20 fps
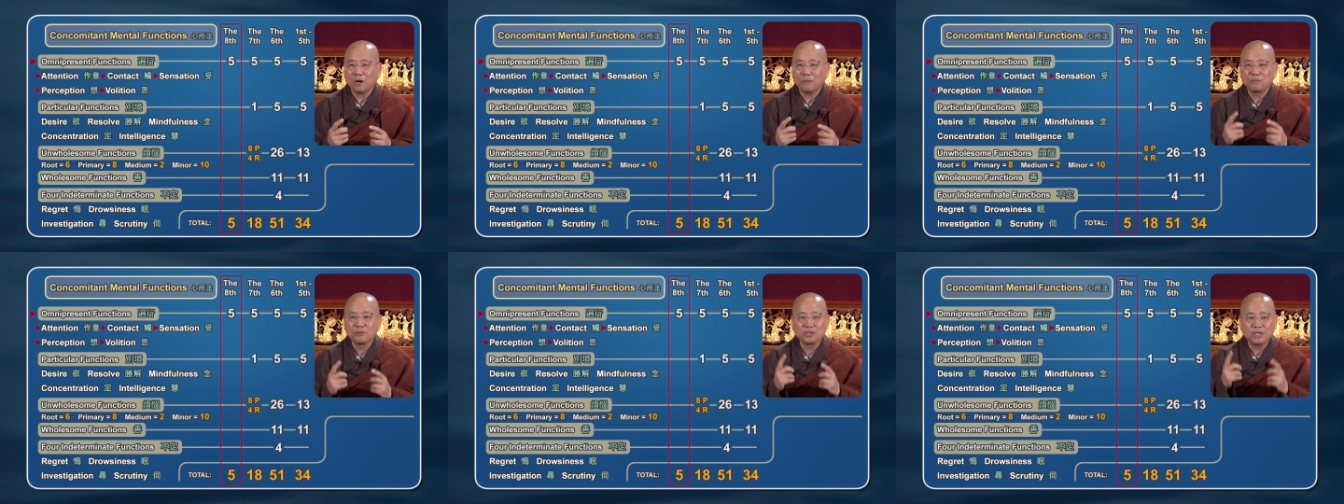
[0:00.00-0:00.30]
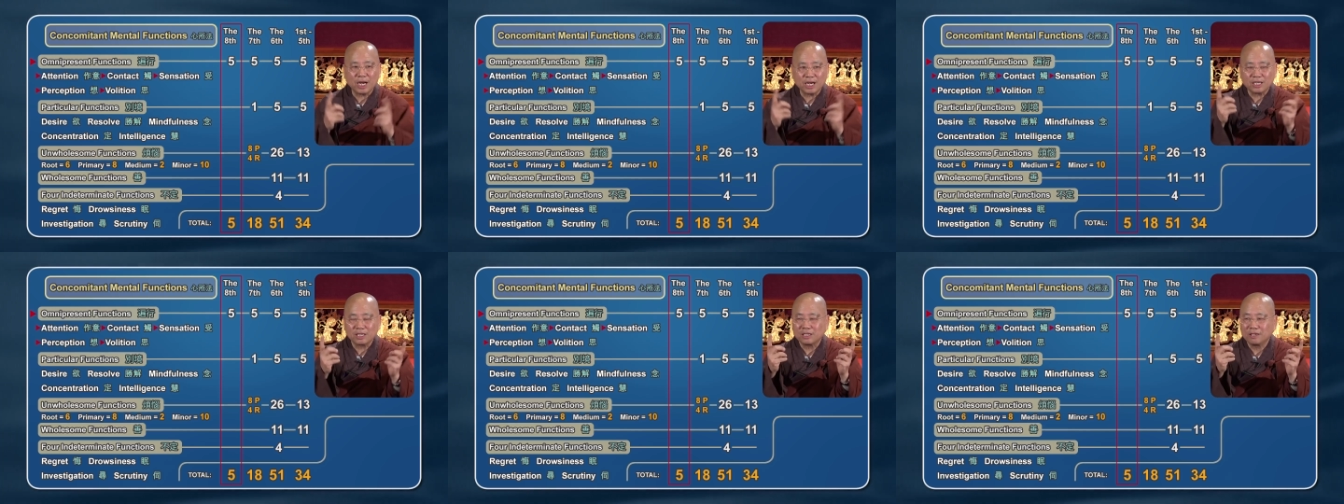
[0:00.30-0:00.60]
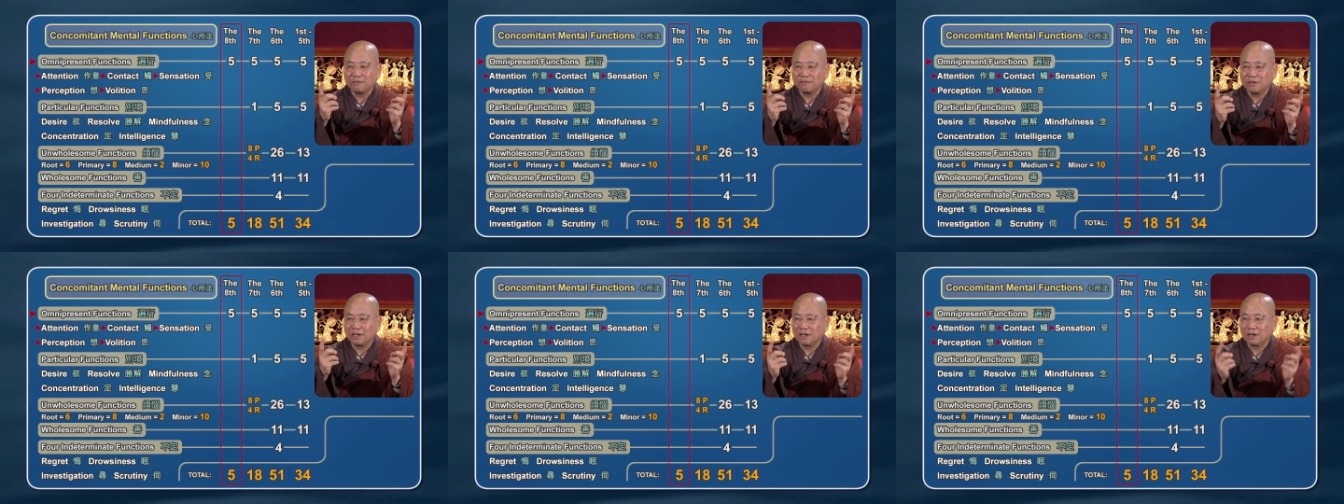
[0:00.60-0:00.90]

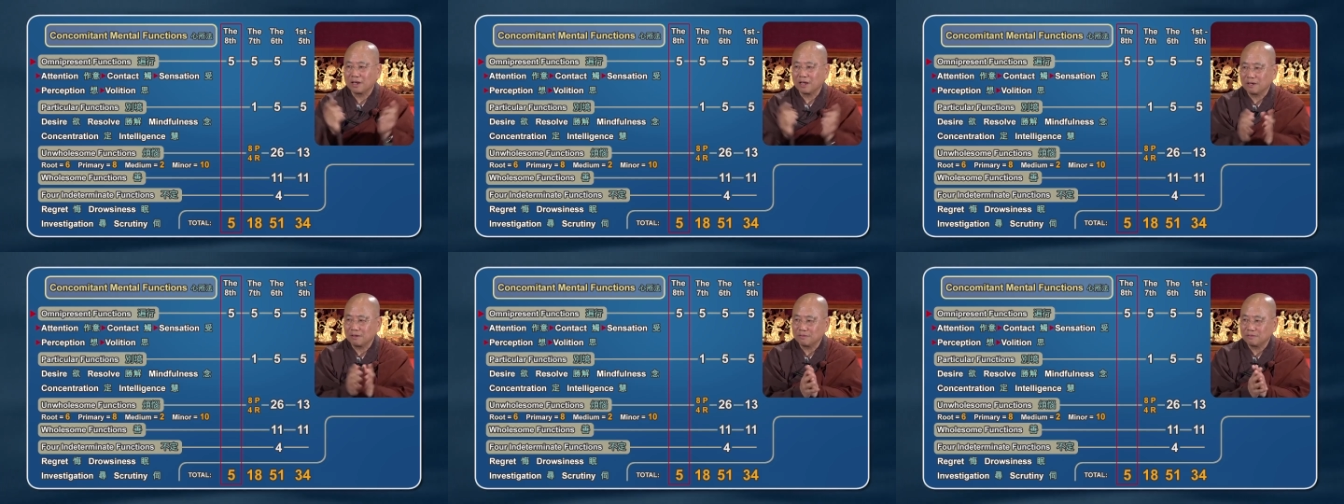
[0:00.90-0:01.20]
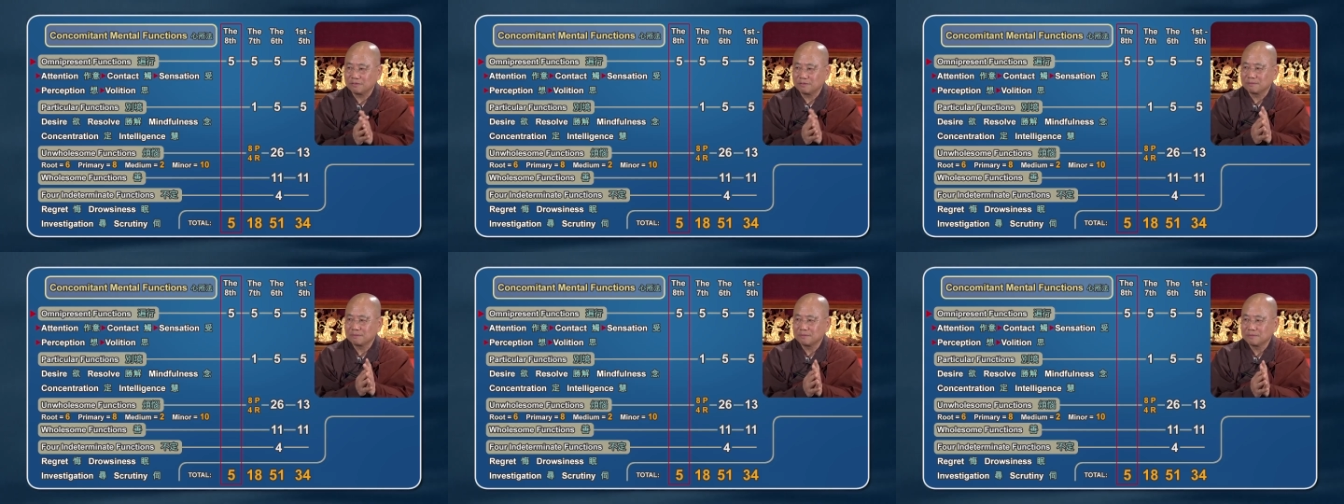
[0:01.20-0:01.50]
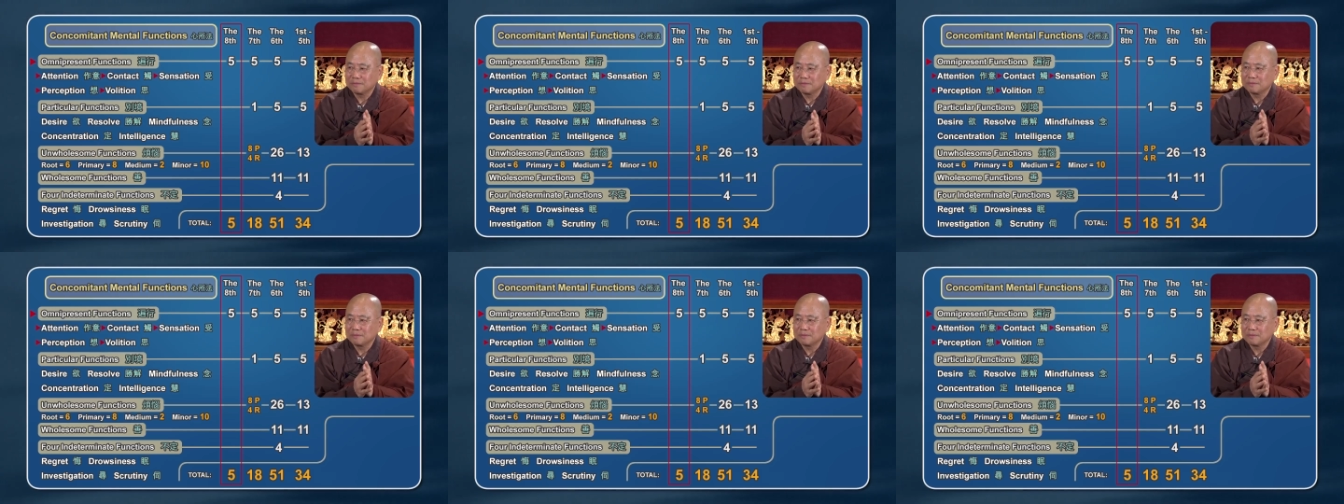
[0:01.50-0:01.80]
objective in life,
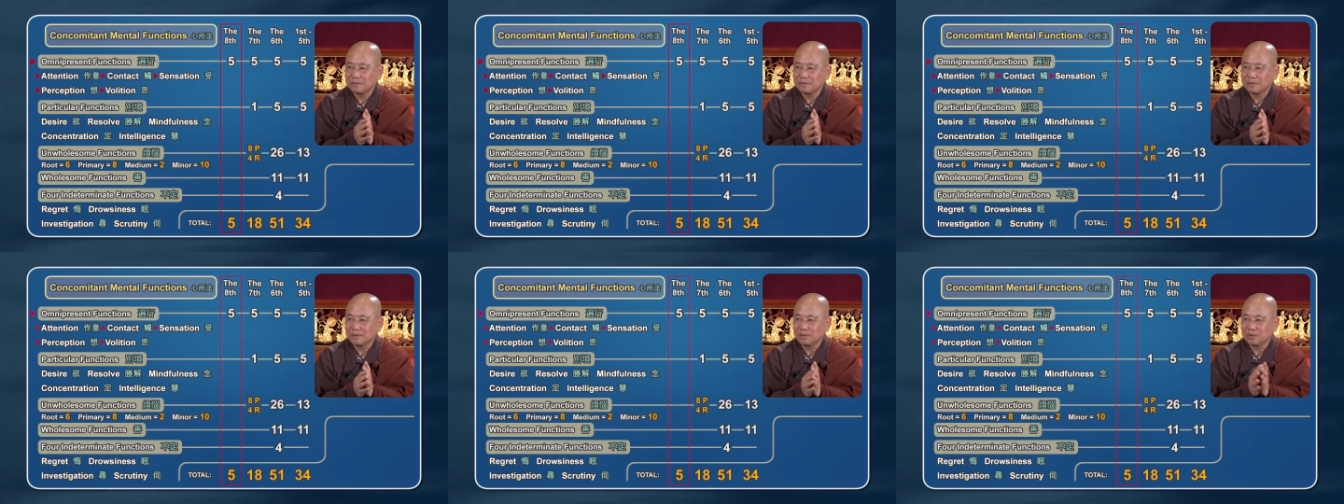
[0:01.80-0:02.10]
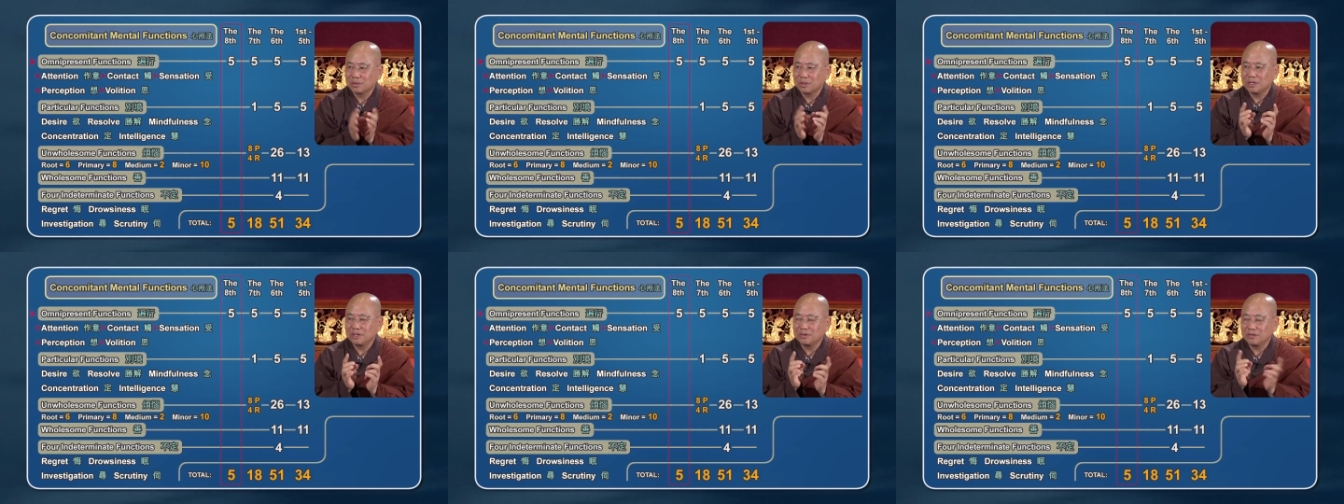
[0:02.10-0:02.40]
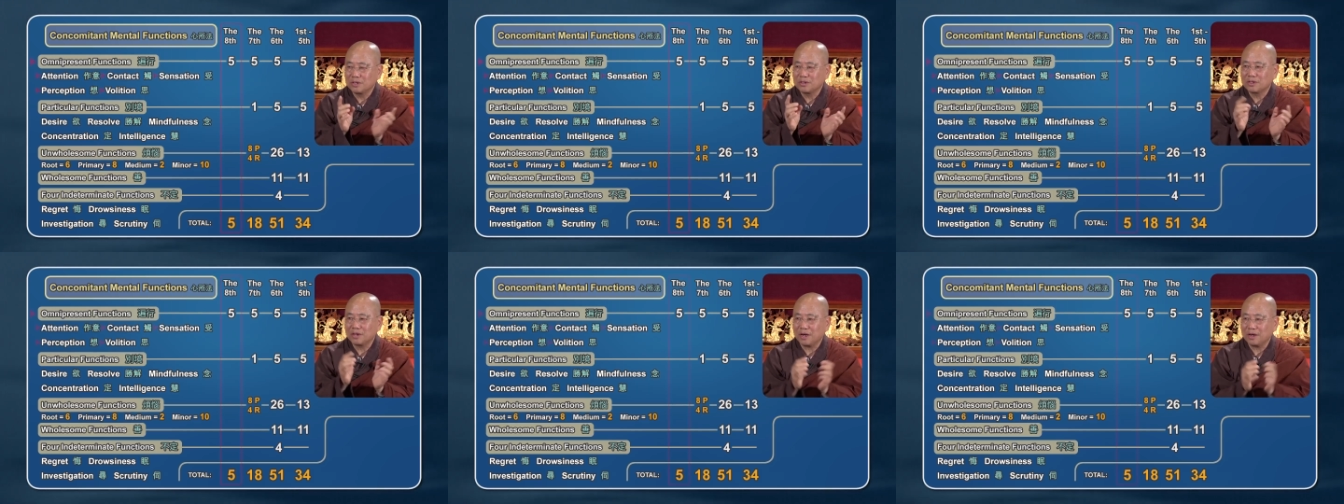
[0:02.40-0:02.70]
certain
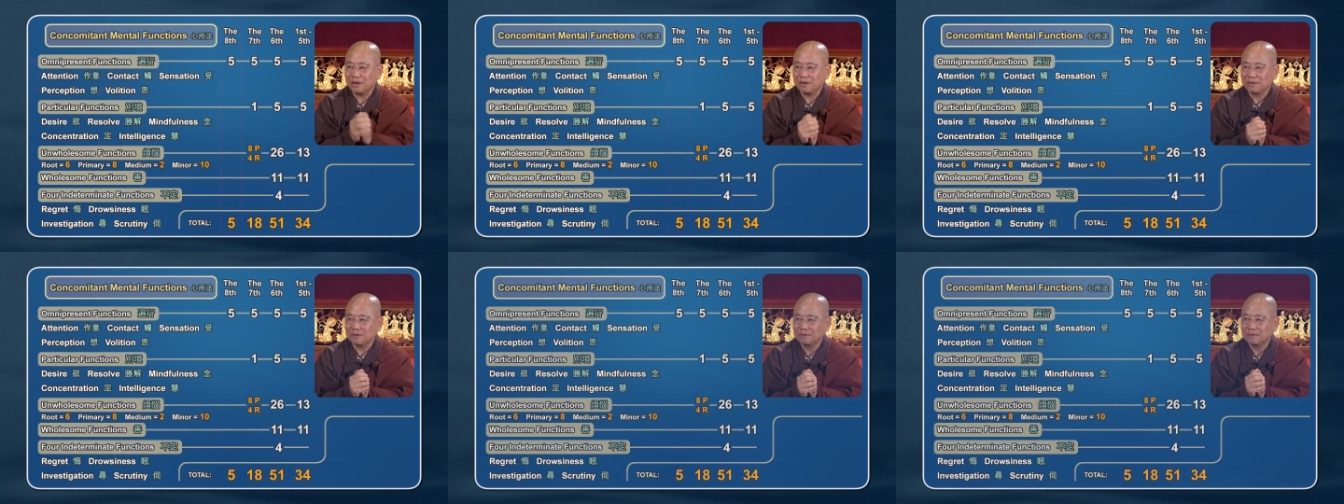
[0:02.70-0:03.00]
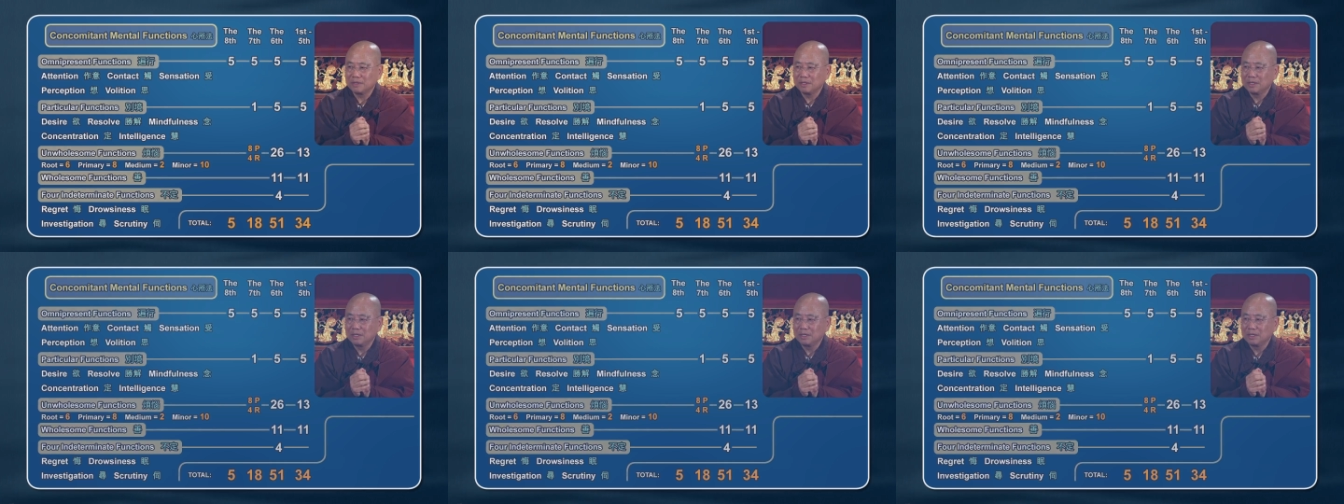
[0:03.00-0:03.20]
desire.